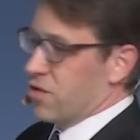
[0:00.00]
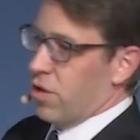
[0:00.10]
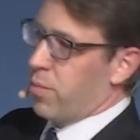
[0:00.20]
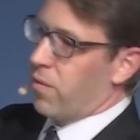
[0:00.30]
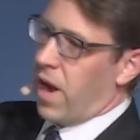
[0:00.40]
it's
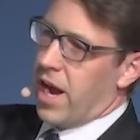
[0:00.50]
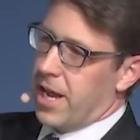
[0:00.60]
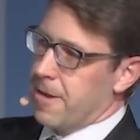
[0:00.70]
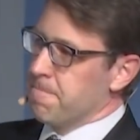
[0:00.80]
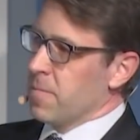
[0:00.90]
really
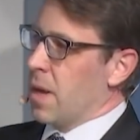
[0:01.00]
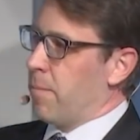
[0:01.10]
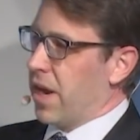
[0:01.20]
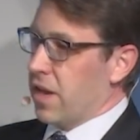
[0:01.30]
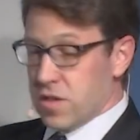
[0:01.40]
providing,
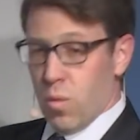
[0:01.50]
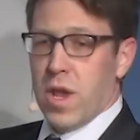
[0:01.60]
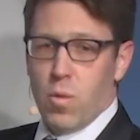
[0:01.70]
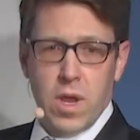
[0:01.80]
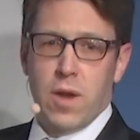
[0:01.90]
it's a
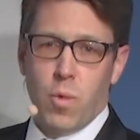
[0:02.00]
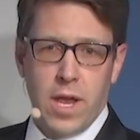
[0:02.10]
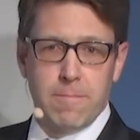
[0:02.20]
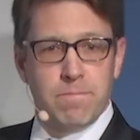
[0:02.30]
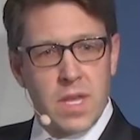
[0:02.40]

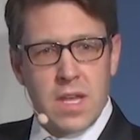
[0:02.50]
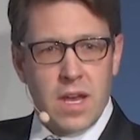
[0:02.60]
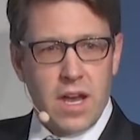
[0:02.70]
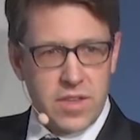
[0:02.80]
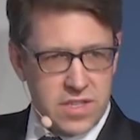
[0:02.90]
win-win-win.
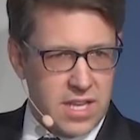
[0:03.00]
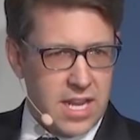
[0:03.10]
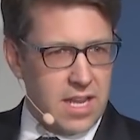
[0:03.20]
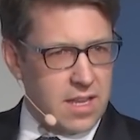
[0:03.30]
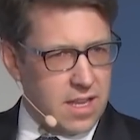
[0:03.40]
The
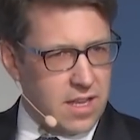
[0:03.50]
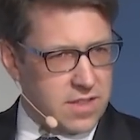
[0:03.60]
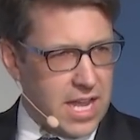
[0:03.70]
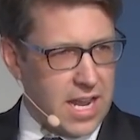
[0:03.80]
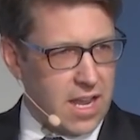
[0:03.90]
city
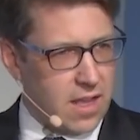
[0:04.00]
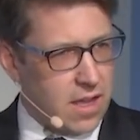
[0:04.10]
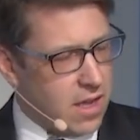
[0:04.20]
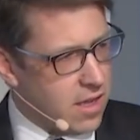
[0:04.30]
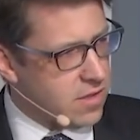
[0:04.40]
is getting
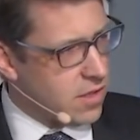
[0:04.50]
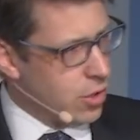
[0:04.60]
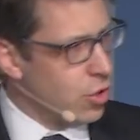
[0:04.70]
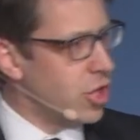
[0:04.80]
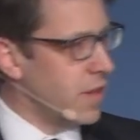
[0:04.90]
a
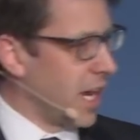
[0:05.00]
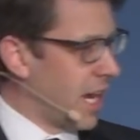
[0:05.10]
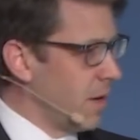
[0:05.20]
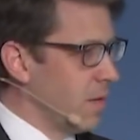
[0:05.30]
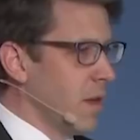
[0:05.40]
solution that
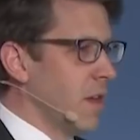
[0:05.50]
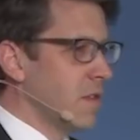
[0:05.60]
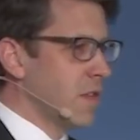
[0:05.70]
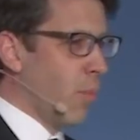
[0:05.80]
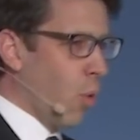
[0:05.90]
can
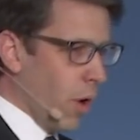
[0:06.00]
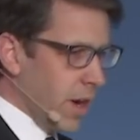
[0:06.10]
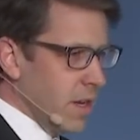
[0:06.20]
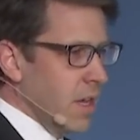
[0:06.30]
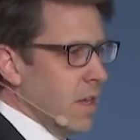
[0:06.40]
support